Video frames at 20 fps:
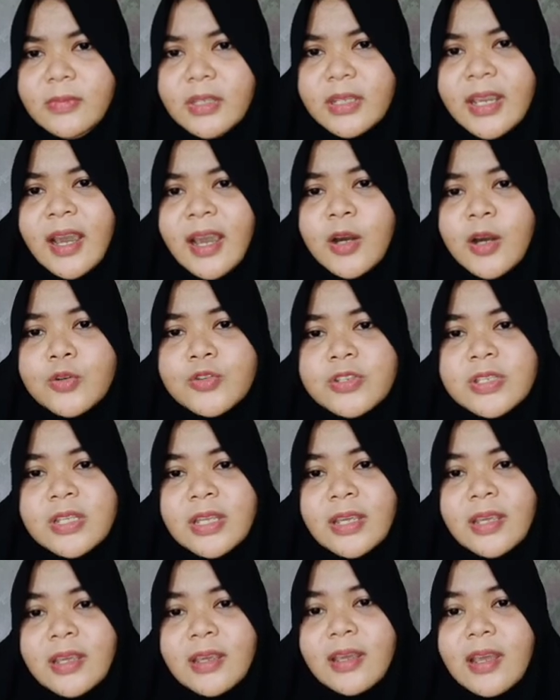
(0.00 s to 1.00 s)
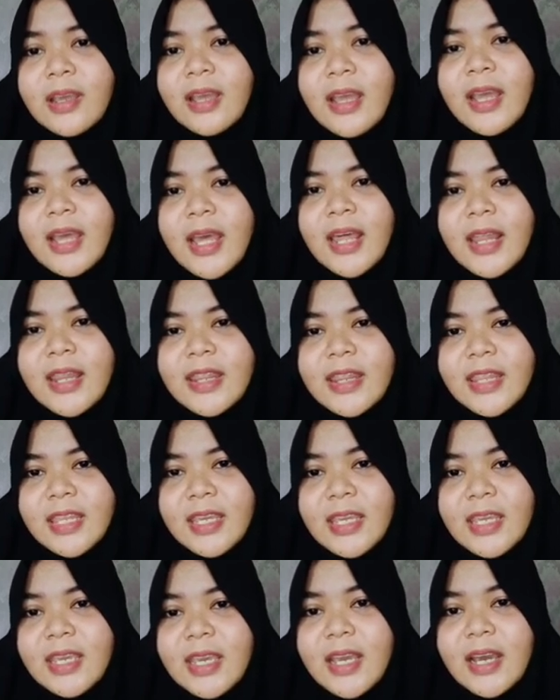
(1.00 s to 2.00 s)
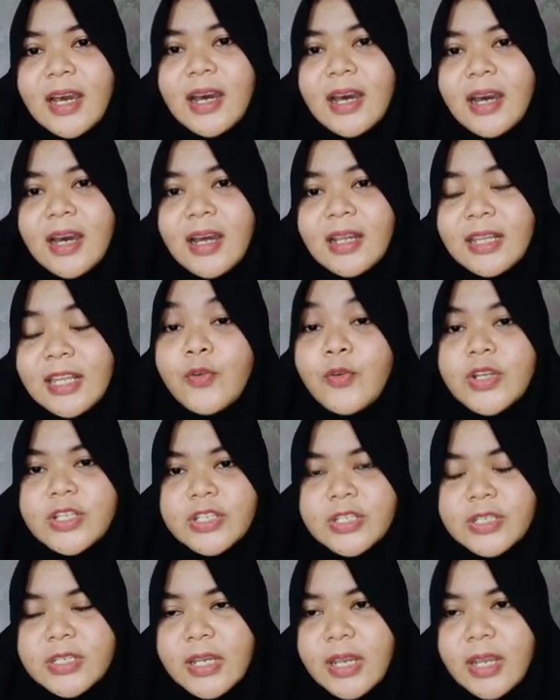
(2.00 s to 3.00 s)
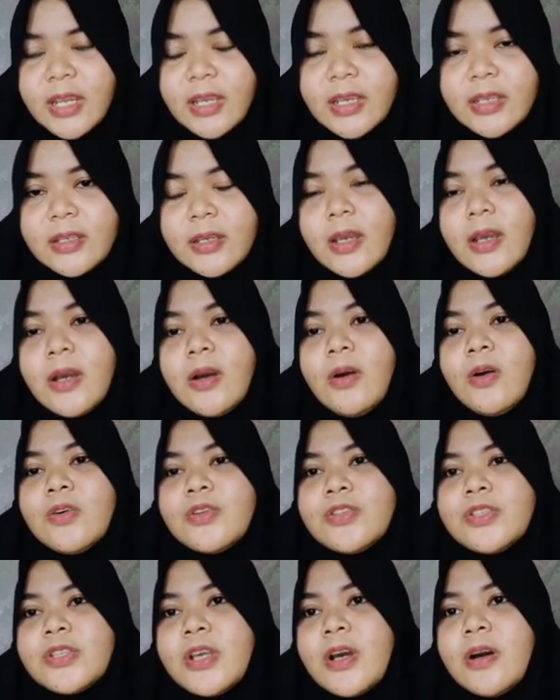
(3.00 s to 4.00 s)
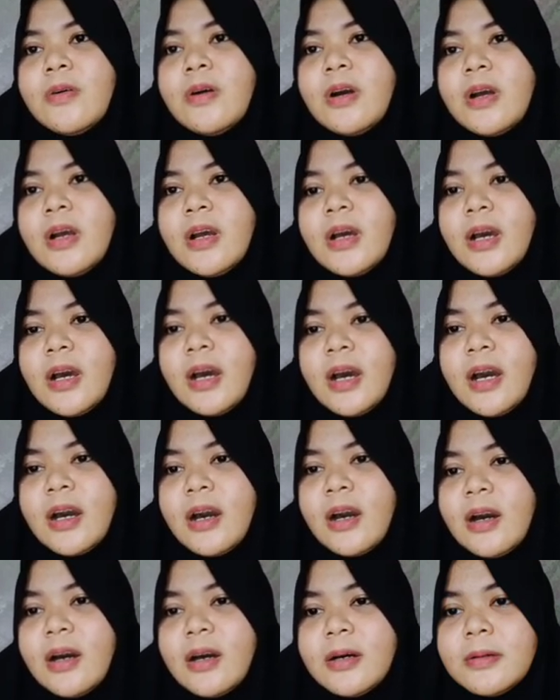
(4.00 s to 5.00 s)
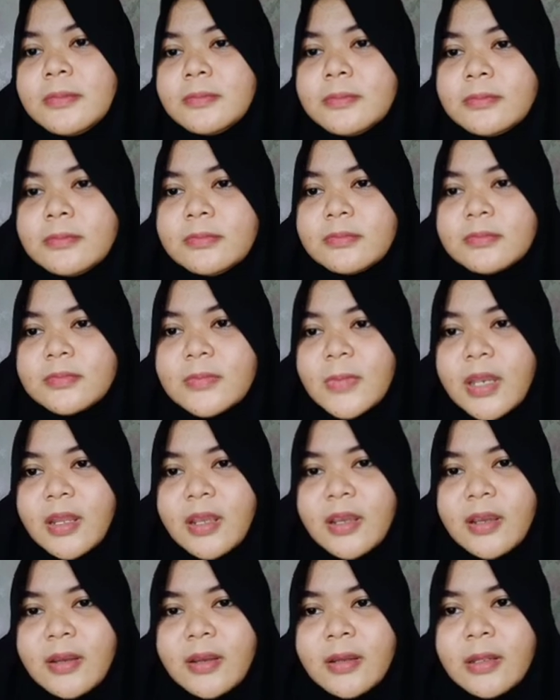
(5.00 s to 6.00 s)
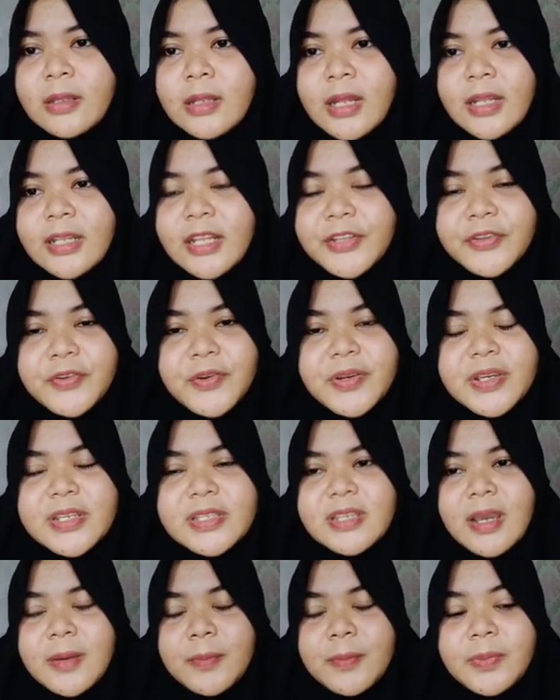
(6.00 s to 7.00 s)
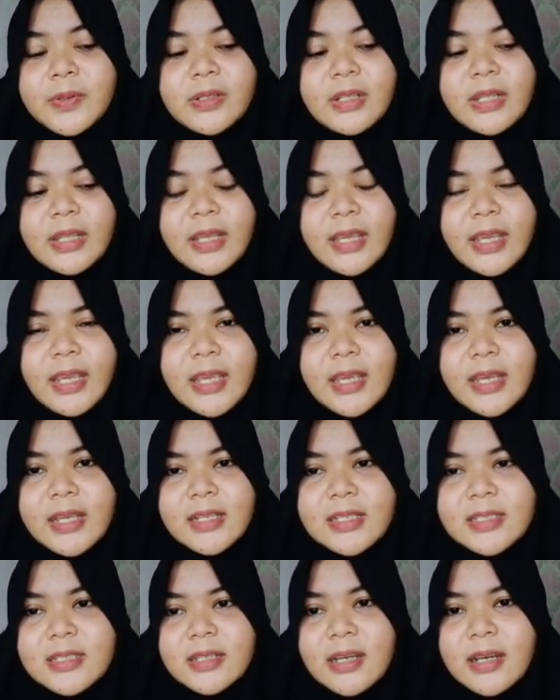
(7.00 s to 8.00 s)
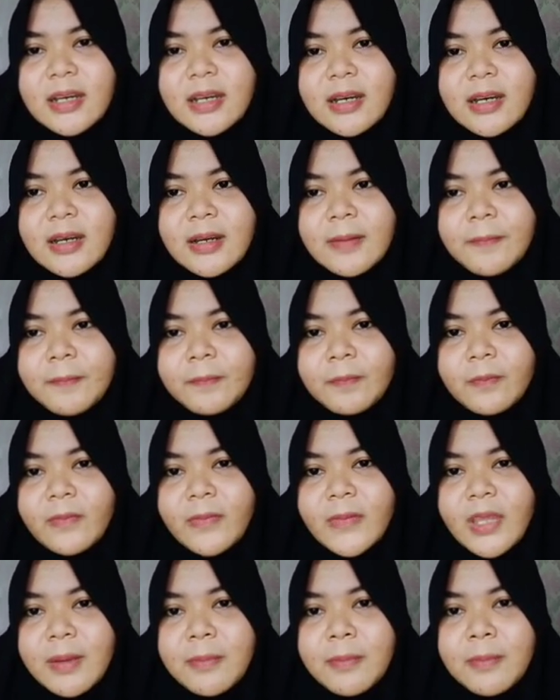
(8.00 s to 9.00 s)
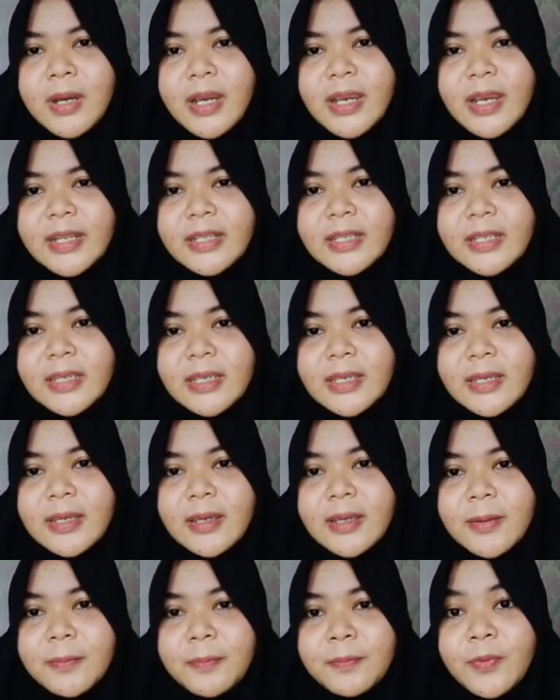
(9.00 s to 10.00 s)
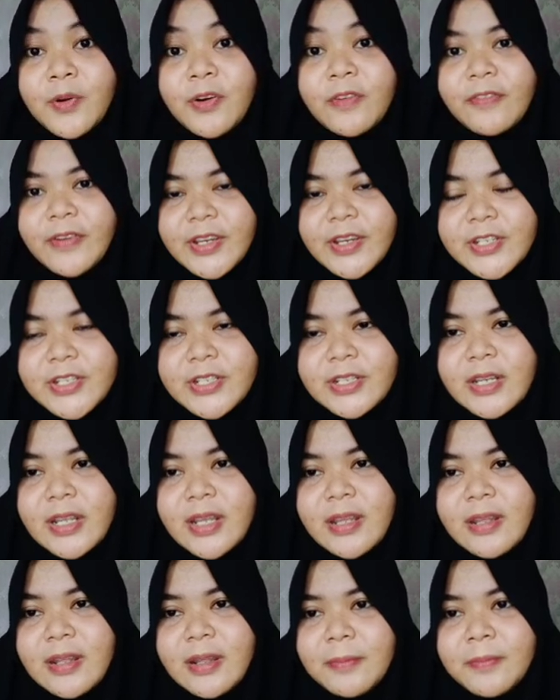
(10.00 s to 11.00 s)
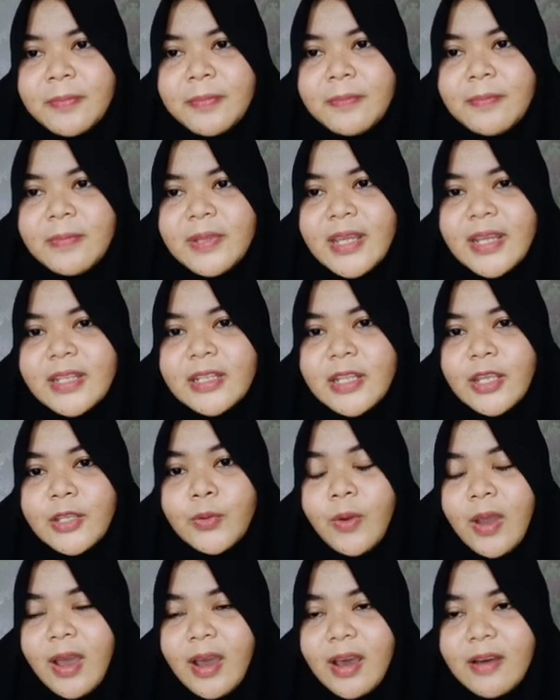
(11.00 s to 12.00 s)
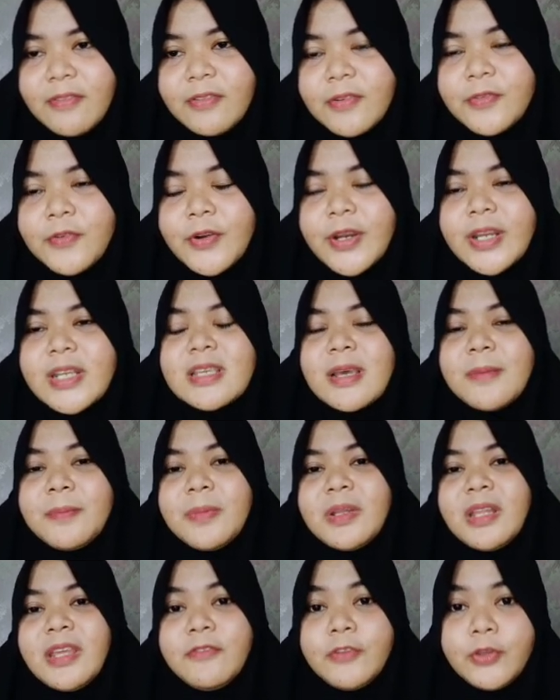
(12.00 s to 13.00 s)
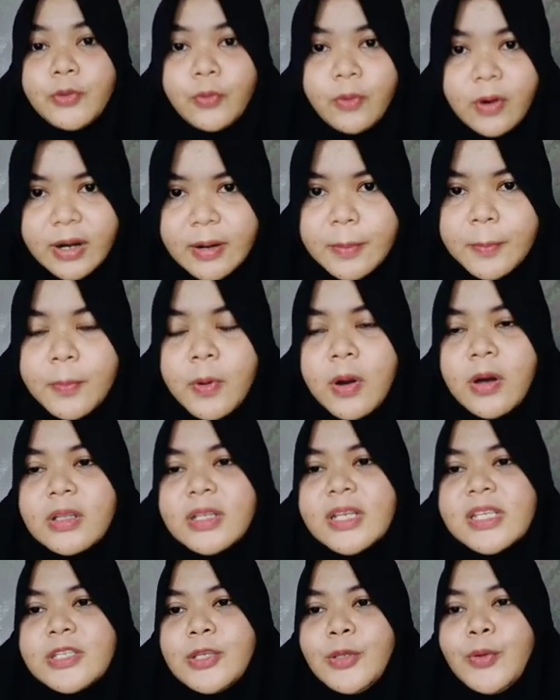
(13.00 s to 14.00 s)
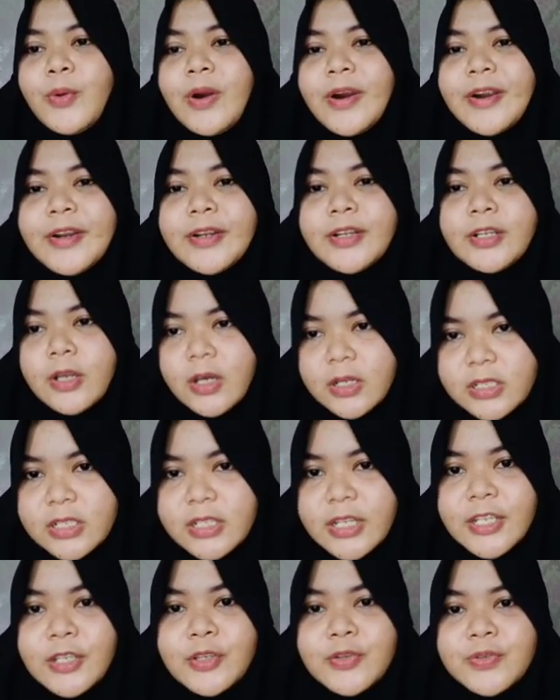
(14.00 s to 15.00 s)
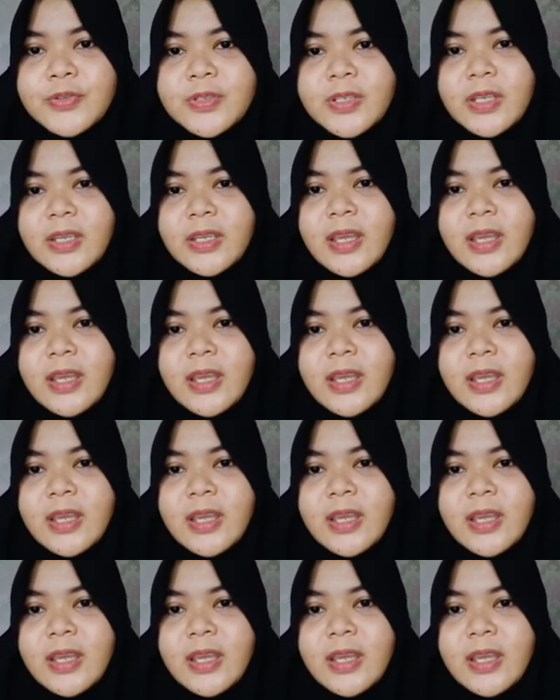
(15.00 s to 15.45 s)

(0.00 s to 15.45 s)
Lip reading: causing the language change. Also, um, another example is by the profession that you have. For example, if you are a police, you are not using